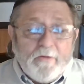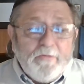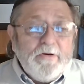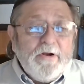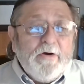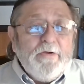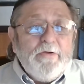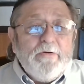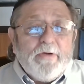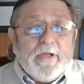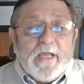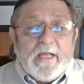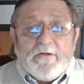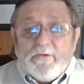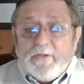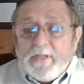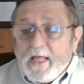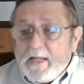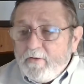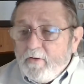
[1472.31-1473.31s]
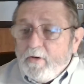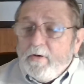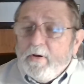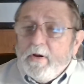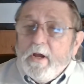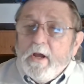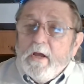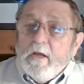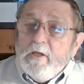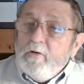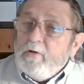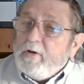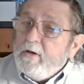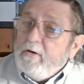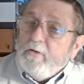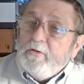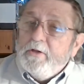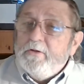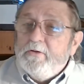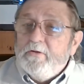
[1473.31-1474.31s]
Oh, no, you can't do that. Or you can
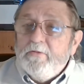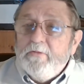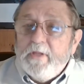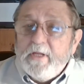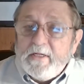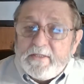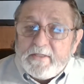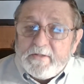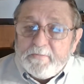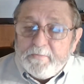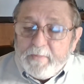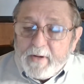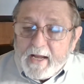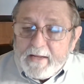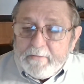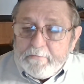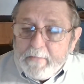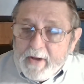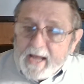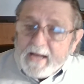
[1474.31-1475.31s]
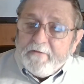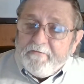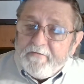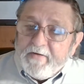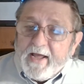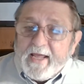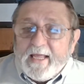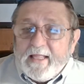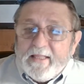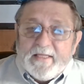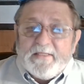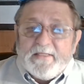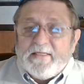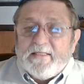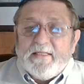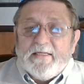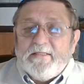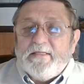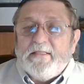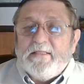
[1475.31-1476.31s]
only do this by modifying this,
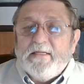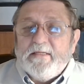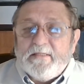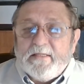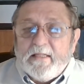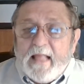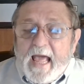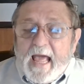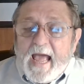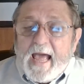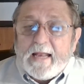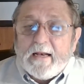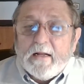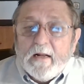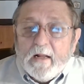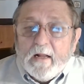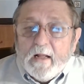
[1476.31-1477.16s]
and that.